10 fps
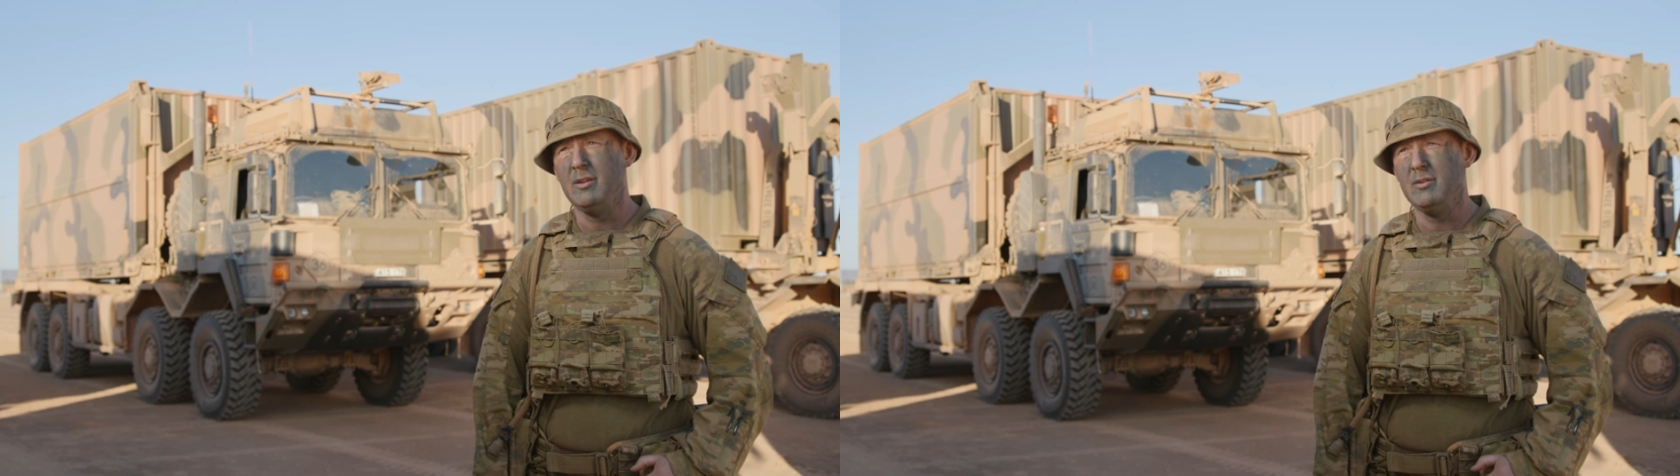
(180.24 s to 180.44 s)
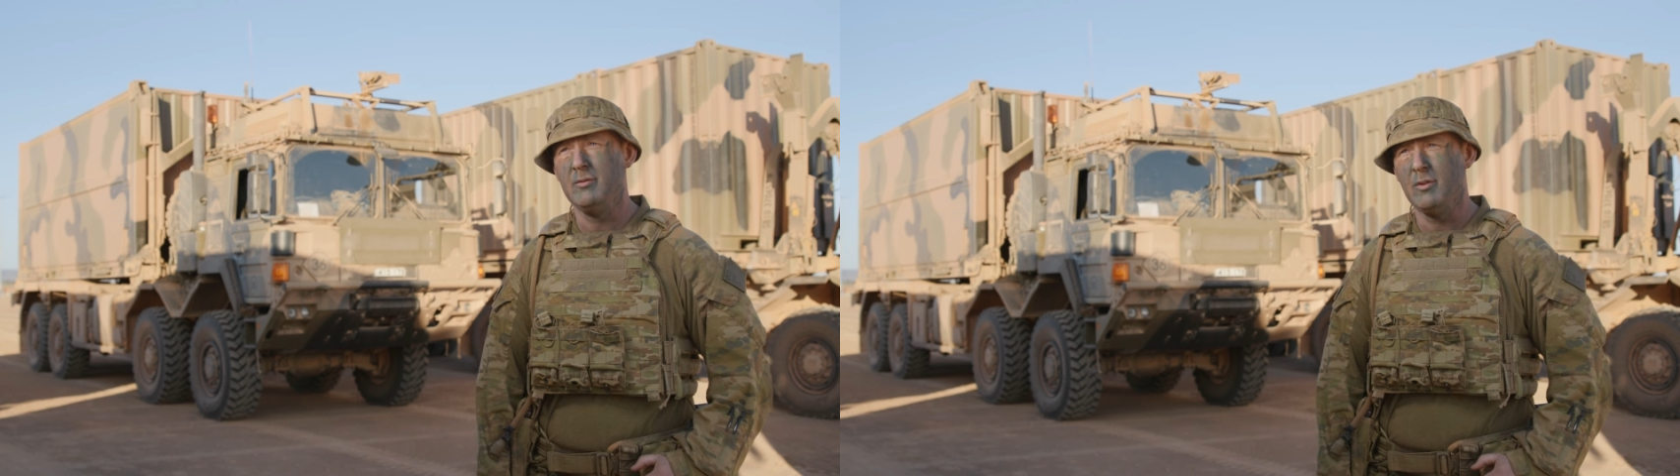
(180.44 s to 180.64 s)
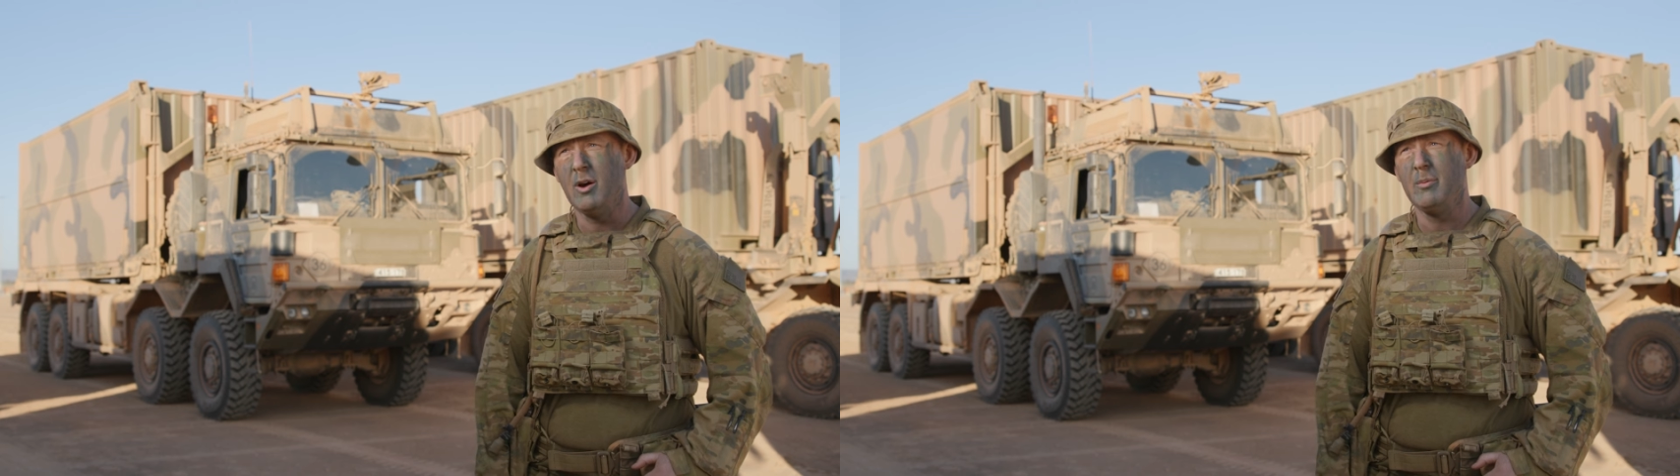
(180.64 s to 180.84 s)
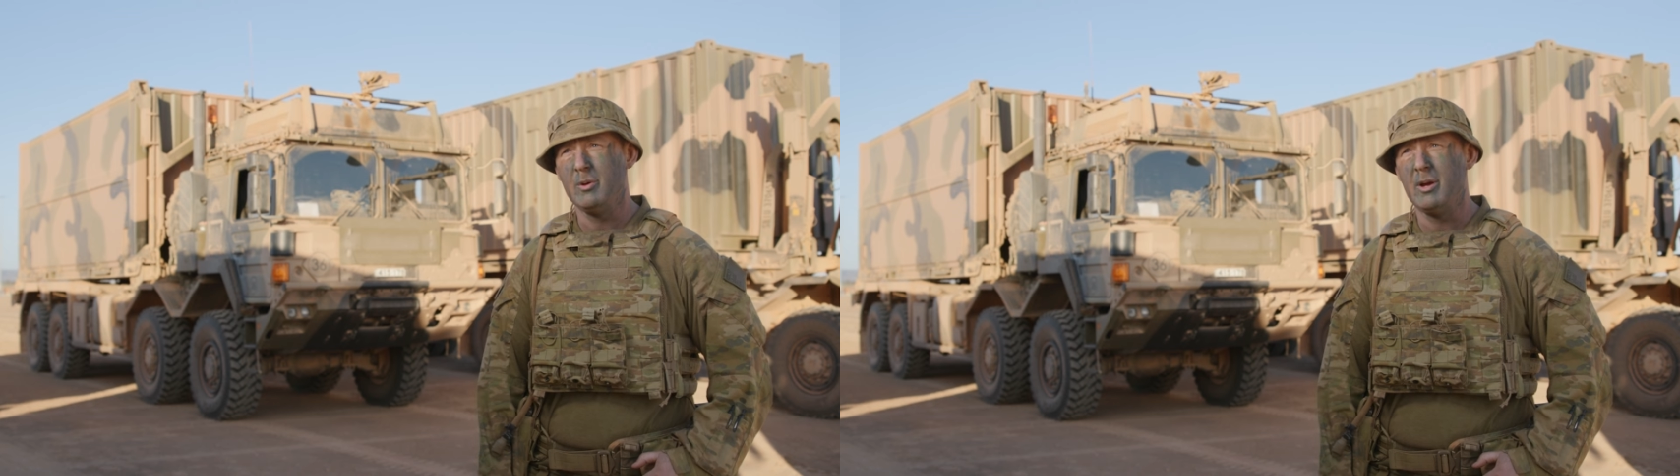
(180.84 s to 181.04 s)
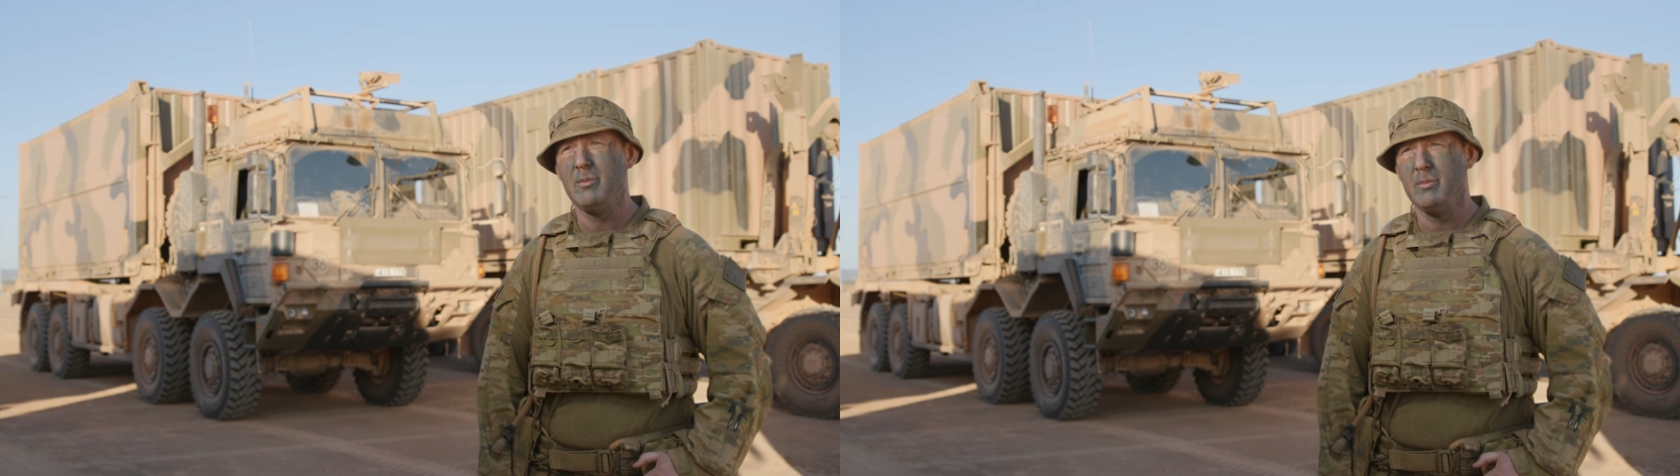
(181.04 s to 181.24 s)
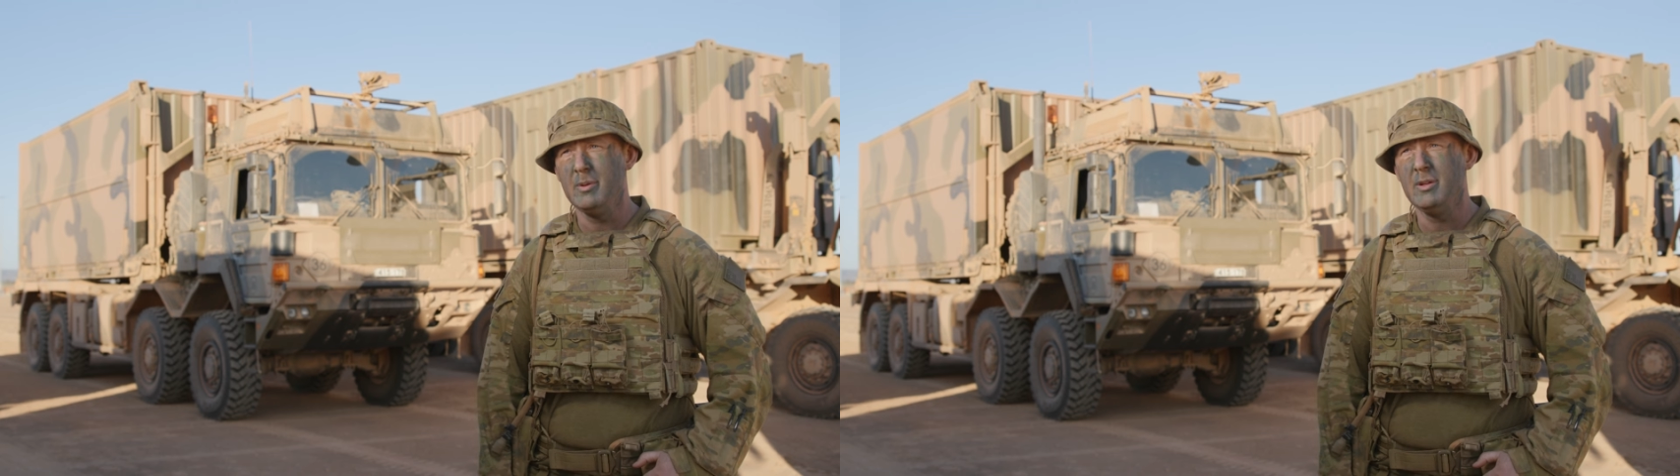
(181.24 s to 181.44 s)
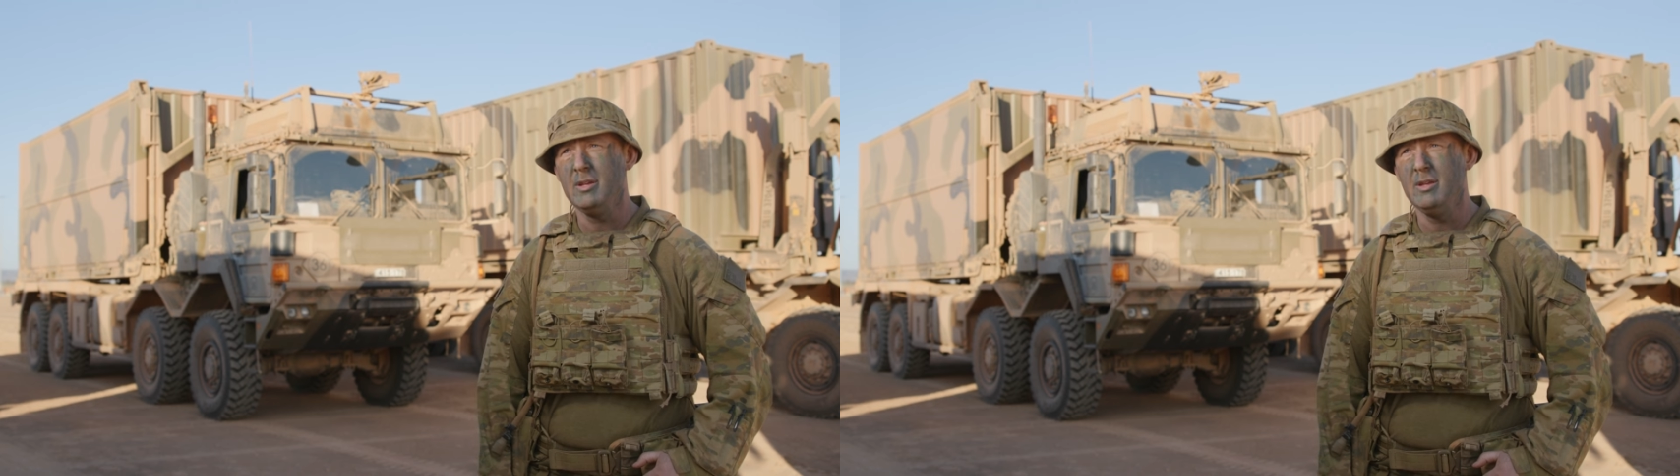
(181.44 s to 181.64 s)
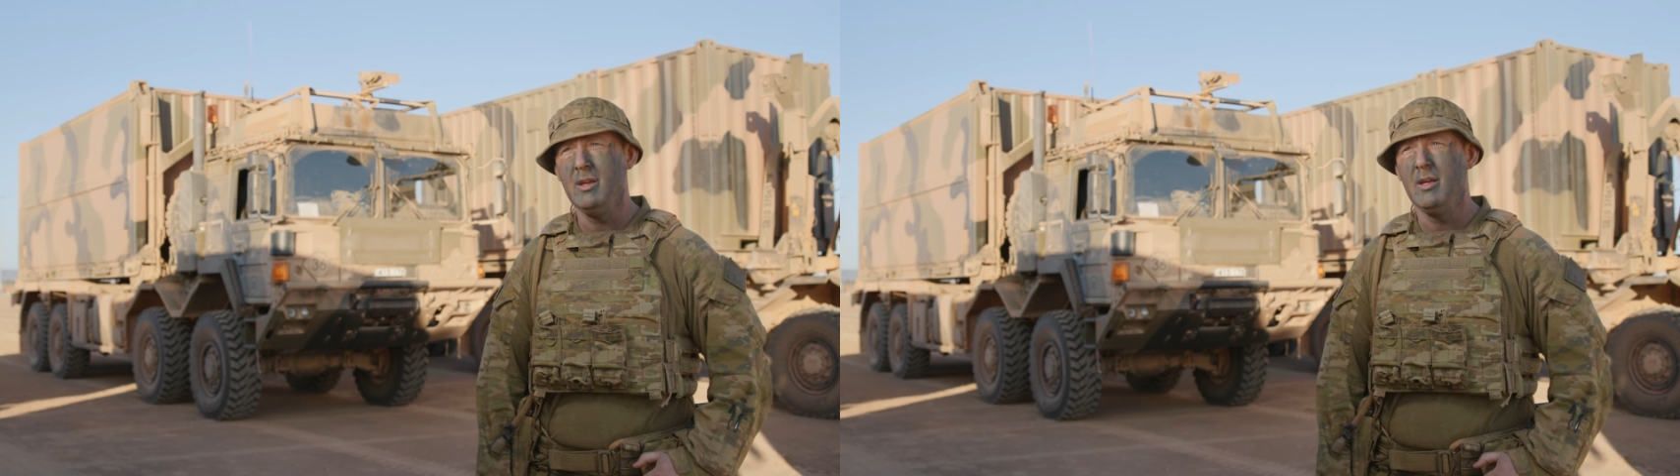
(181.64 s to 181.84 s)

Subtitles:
is a viable capability